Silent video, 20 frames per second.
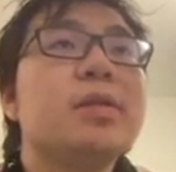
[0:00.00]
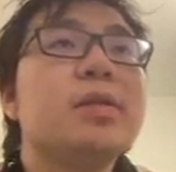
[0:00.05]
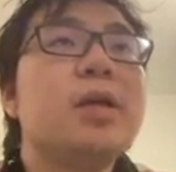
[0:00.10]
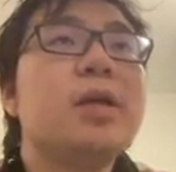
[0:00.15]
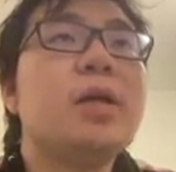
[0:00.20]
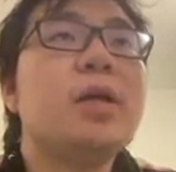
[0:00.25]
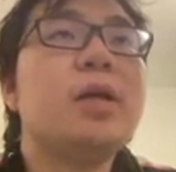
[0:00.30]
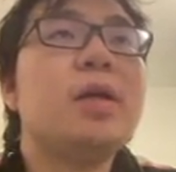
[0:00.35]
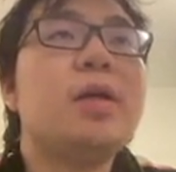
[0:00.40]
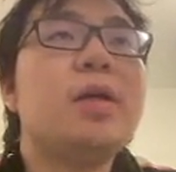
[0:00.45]

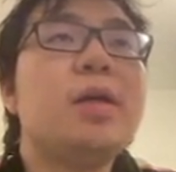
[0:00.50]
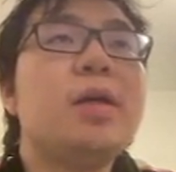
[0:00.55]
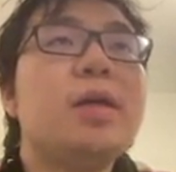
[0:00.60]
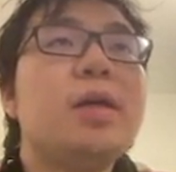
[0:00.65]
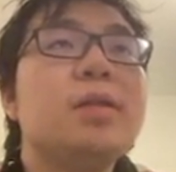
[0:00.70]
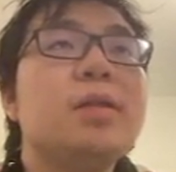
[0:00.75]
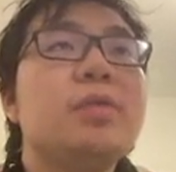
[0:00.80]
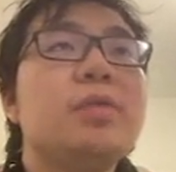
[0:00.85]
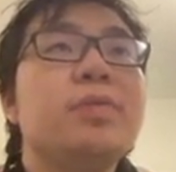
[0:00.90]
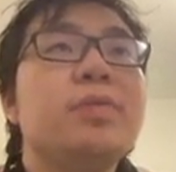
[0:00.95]

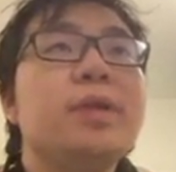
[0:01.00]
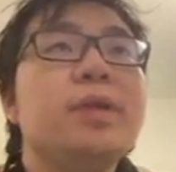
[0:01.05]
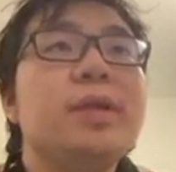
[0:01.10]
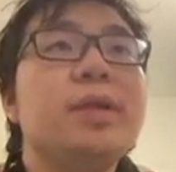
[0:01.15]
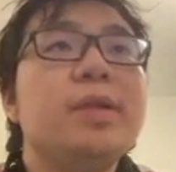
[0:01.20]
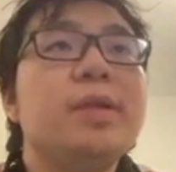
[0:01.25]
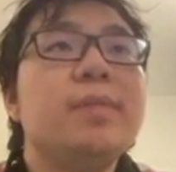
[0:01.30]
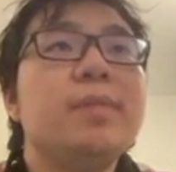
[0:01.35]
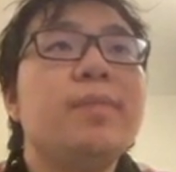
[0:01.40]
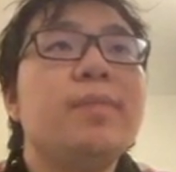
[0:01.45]

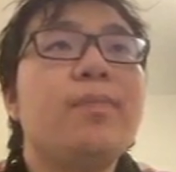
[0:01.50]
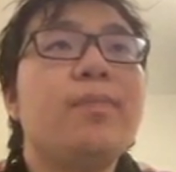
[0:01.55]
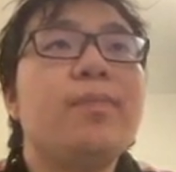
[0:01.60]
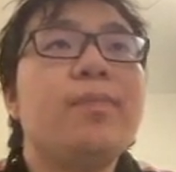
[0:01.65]
And